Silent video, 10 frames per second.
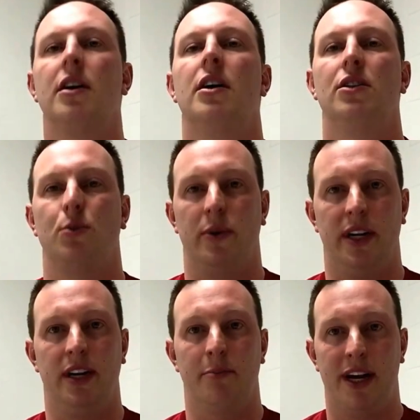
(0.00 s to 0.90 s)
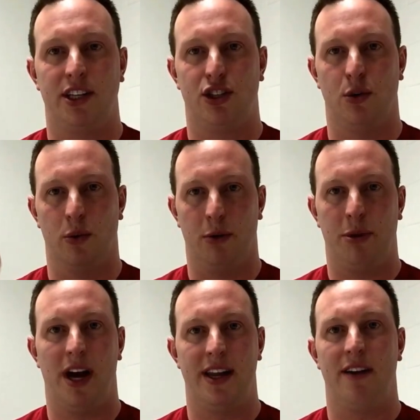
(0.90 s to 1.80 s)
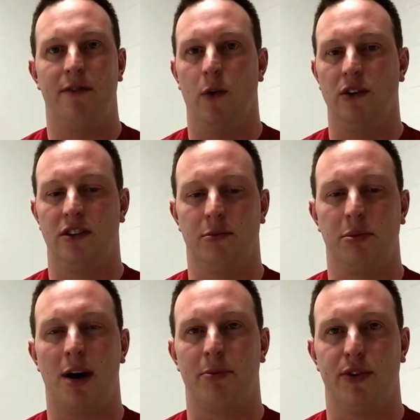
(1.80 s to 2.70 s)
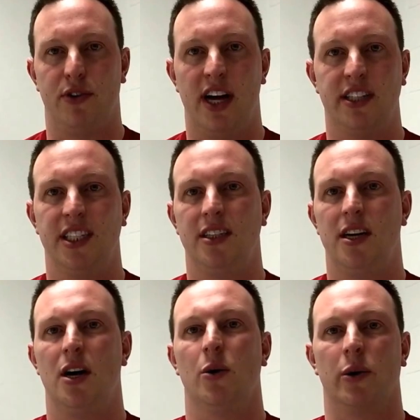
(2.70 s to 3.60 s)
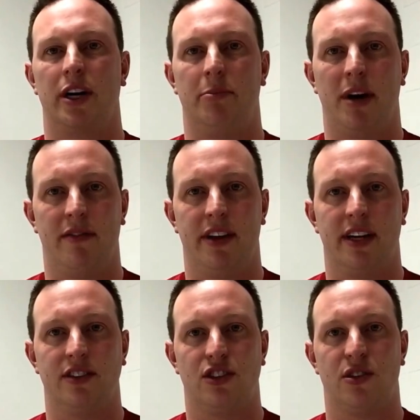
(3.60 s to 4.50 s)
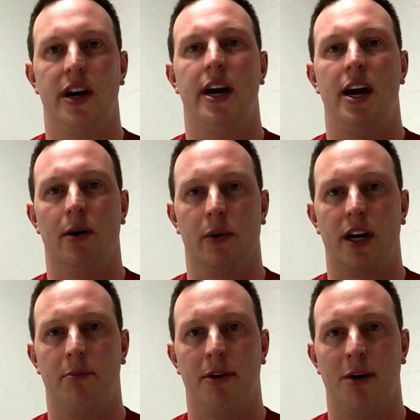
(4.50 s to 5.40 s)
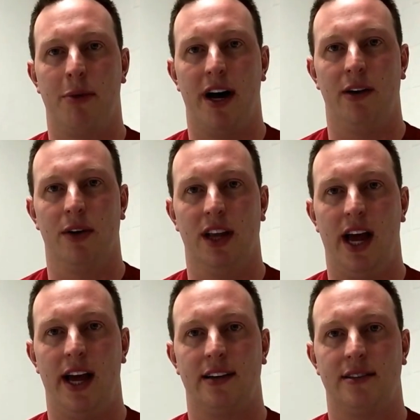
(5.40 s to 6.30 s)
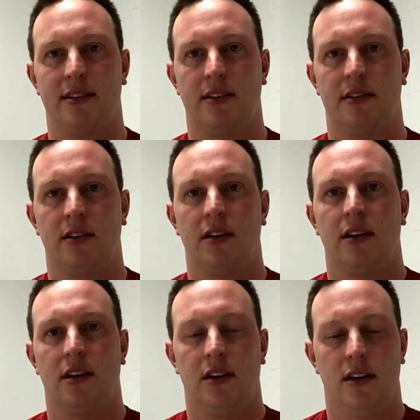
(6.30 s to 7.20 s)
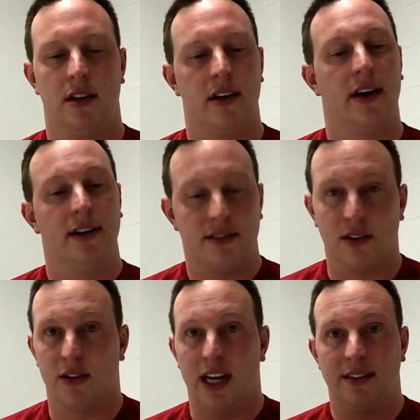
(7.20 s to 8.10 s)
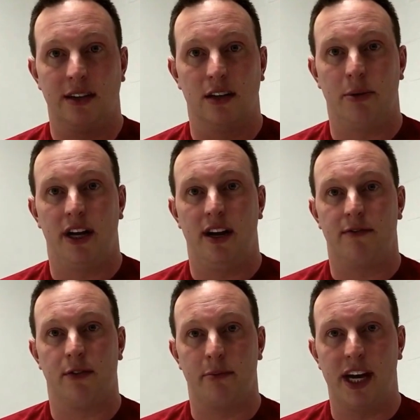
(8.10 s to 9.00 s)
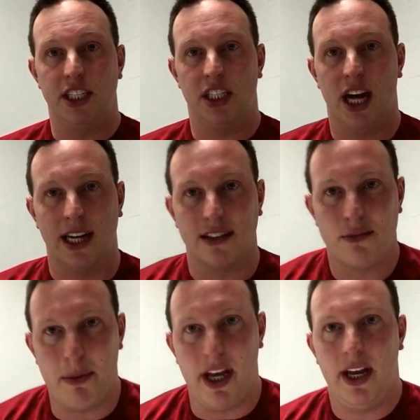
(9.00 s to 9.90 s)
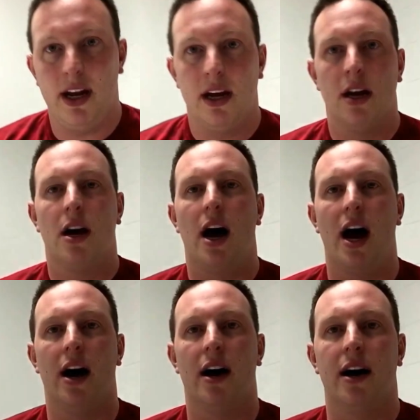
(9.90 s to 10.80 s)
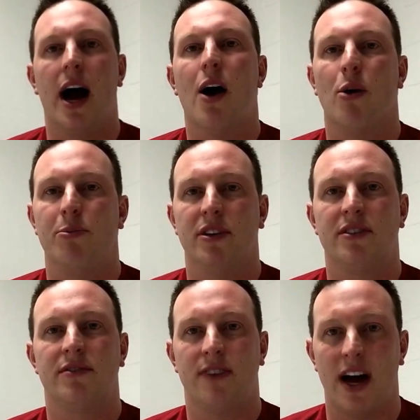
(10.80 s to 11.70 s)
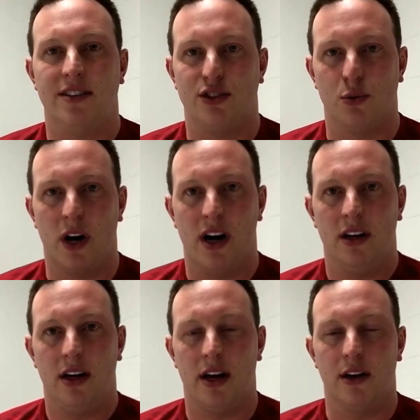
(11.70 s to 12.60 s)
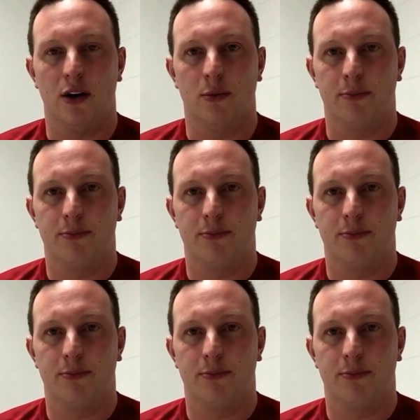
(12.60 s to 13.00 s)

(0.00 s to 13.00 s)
So we need to make sure we're applying that force in the proper direction, we're keeping everything straight, and we're keeping our body relaxed. Right, so that's a little bit of information on speed. I hope this finds you well. I hope